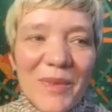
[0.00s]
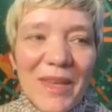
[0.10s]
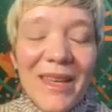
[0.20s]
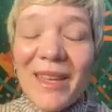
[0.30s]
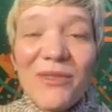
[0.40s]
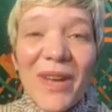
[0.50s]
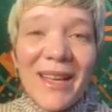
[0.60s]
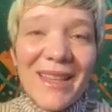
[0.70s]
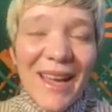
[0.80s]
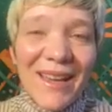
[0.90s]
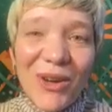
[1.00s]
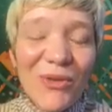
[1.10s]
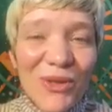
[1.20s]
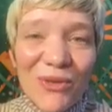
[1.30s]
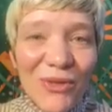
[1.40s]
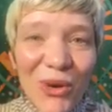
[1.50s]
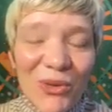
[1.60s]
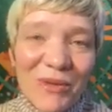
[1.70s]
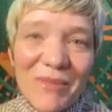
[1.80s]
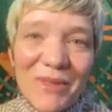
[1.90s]
he can find that over the
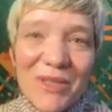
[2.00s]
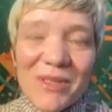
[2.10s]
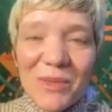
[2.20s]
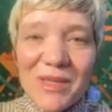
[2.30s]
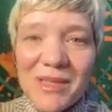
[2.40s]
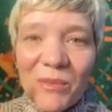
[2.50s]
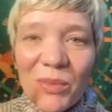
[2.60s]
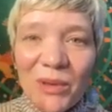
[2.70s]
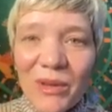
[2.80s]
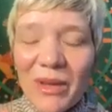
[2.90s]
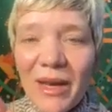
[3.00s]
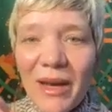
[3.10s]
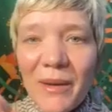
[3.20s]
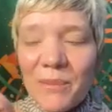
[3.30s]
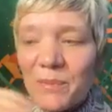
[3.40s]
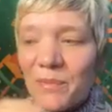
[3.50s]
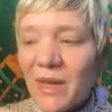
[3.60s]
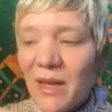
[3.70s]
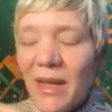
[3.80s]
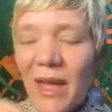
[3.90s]
phone, just with simple
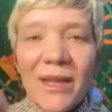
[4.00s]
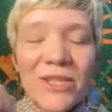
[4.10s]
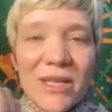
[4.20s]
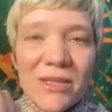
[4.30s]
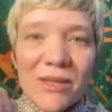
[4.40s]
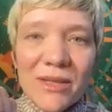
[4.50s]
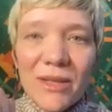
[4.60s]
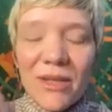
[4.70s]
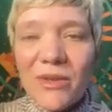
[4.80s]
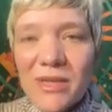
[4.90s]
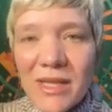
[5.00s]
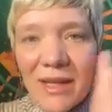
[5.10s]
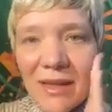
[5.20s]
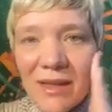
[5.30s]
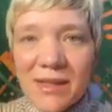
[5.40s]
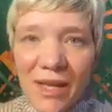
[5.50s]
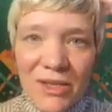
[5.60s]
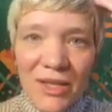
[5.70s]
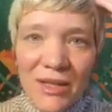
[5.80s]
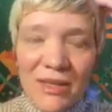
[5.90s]
hand gestures that you're using, and then
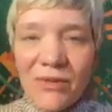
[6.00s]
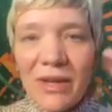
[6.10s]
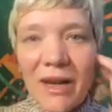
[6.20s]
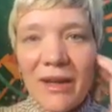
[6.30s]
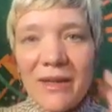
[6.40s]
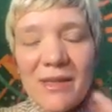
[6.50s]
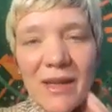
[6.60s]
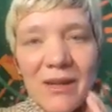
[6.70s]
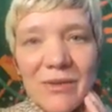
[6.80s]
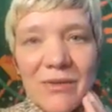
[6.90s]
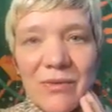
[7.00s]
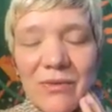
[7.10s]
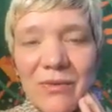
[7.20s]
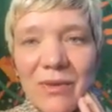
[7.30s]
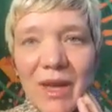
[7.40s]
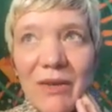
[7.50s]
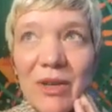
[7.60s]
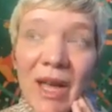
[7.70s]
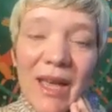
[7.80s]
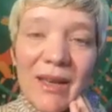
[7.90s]
touching different areas of
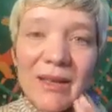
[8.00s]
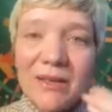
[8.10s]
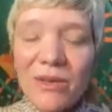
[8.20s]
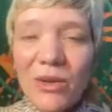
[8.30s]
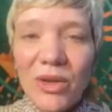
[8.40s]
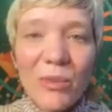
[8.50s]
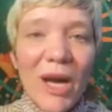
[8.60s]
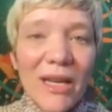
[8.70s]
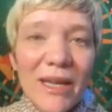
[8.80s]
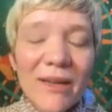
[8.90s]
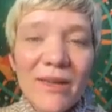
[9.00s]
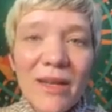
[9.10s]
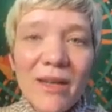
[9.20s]
your head or your body.